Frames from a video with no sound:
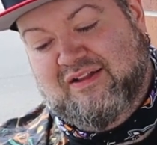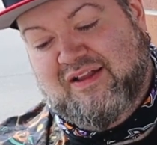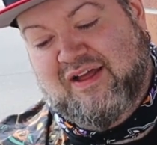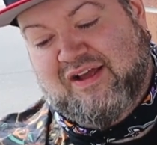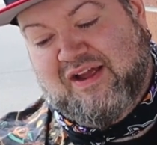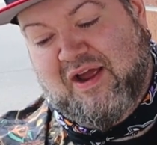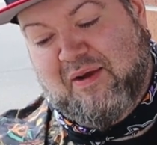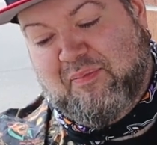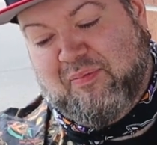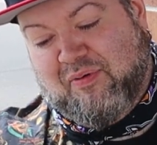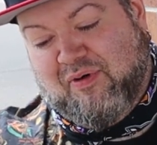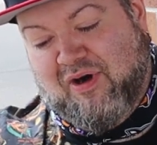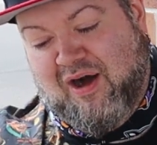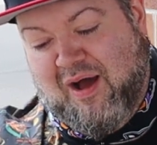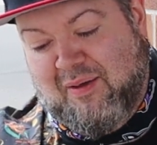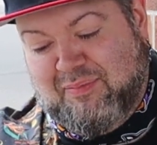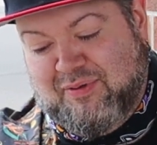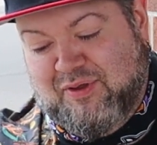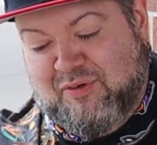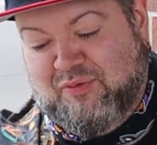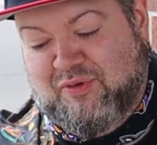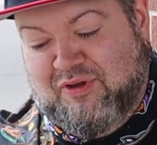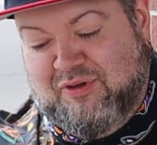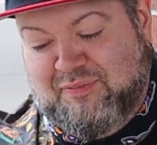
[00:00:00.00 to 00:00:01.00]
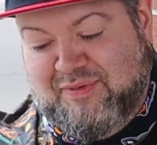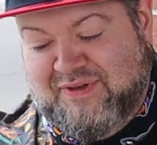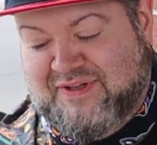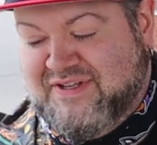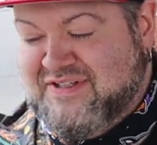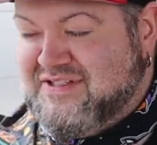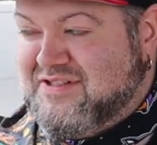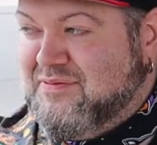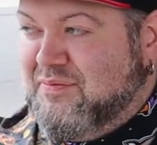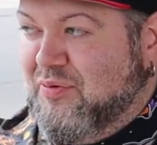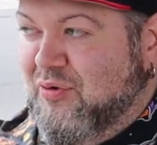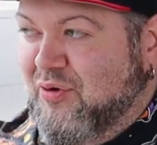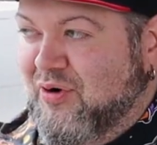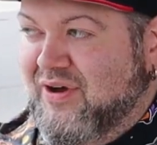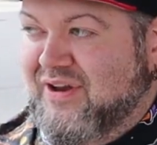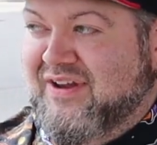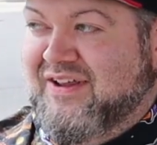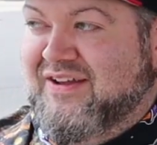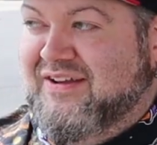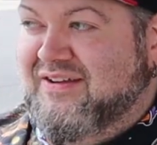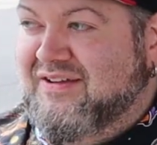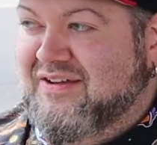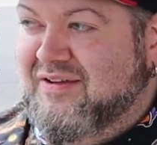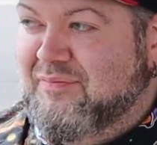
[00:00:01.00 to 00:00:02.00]
like I probably will be
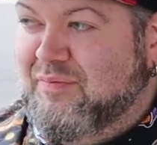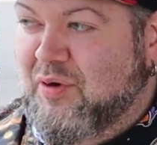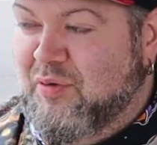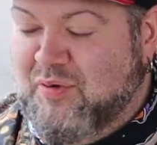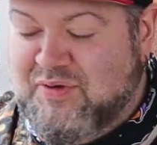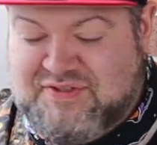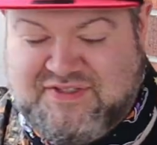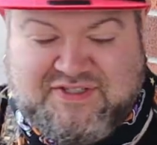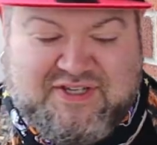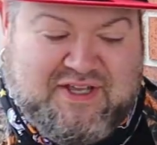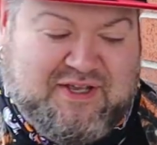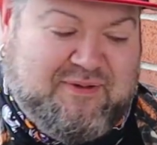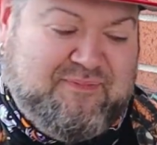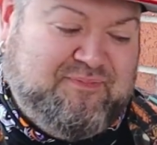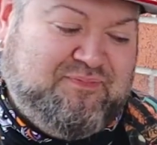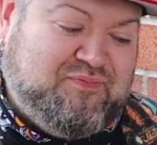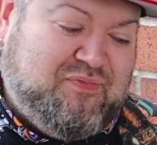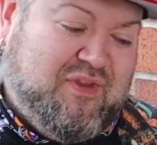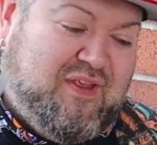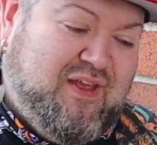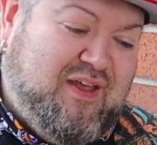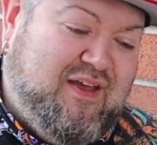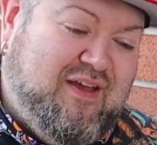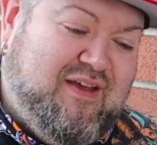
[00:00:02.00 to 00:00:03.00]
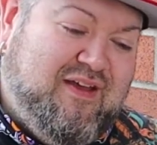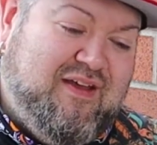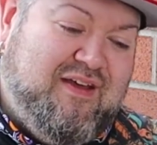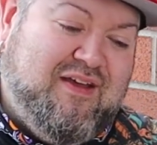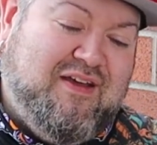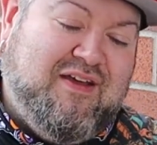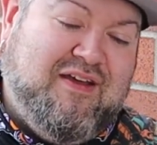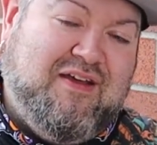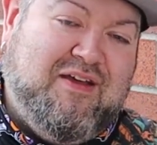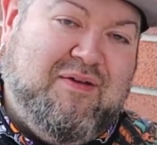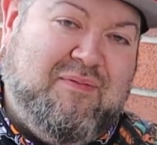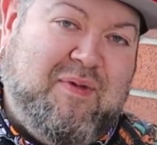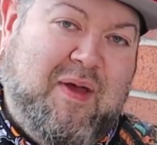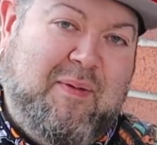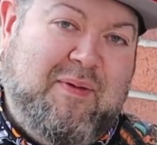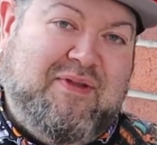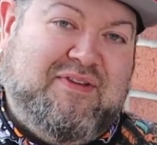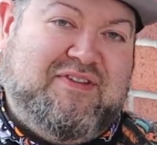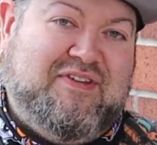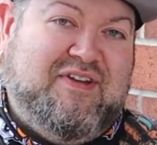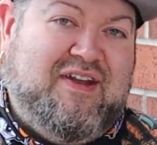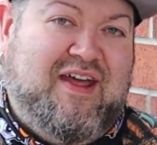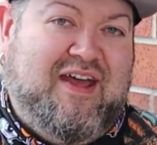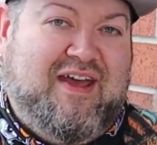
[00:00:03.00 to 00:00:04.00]
disappointed. But we'll see. Maybe
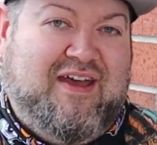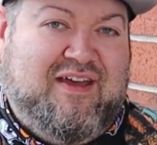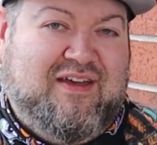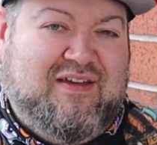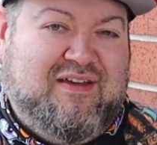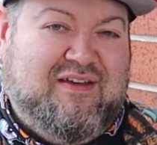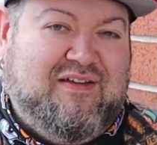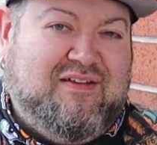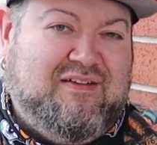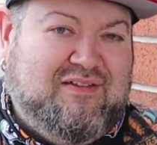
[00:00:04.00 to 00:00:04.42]
today,